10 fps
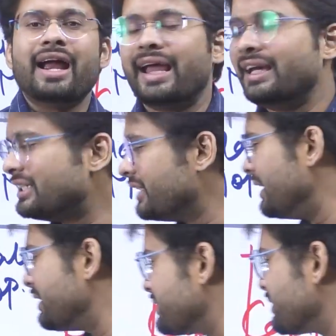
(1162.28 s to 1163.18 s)

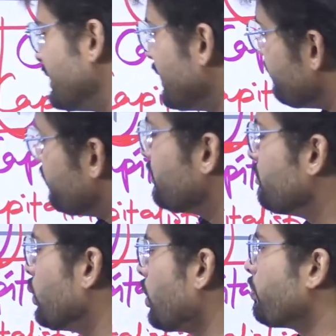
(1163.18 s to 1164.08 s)
ancient slave
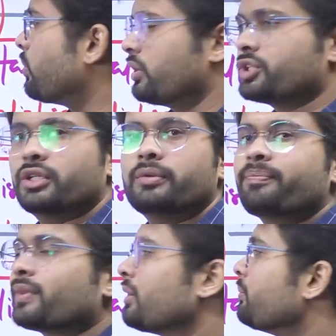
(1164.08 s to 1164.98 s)
mode of production,
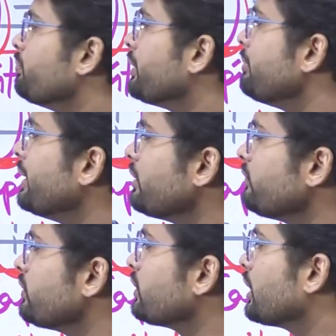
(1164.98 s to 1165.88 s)

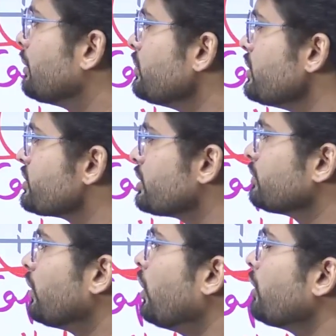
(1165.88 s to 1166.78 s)
primitive
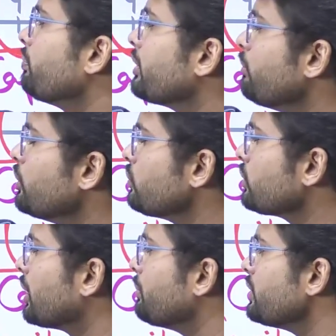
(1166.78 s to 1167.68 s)
communism or primitive
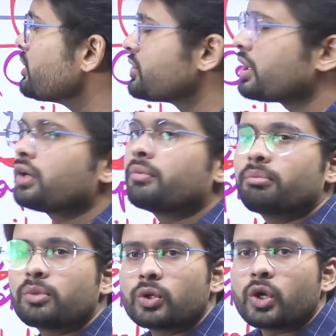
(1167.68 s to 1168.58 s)
communistic
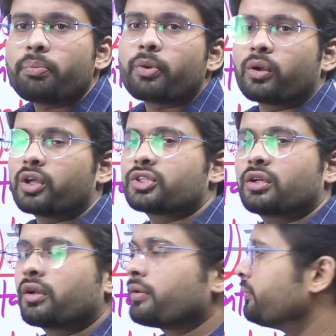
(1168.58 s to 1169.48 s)
mode of
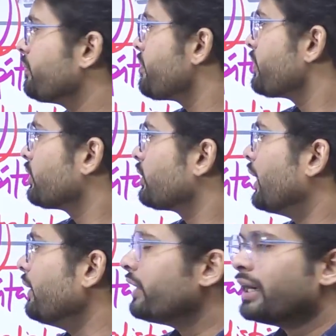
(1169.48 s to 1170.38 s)
production.
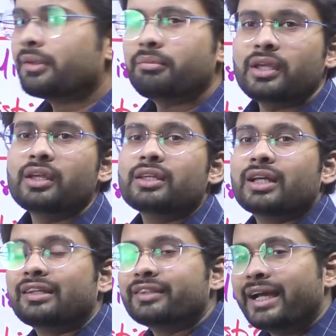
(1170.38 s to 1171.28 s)
Are you getting me?
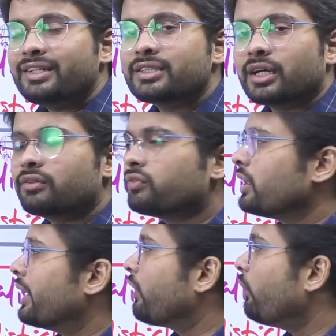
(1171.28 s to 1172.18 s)
And that's how,
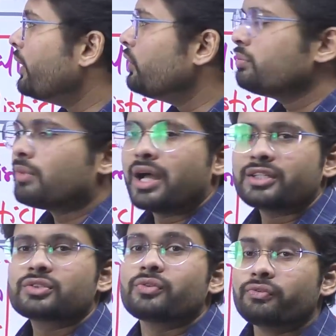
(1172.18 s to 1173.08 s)
according to
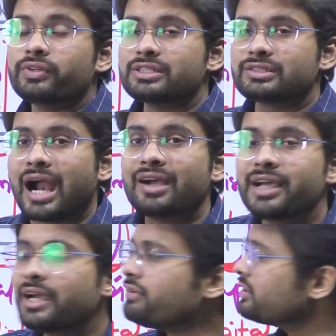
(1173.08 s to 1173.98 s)
Marx, we
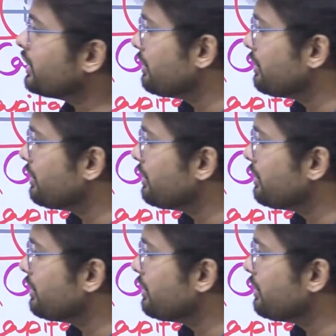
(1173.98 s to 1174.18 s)
started with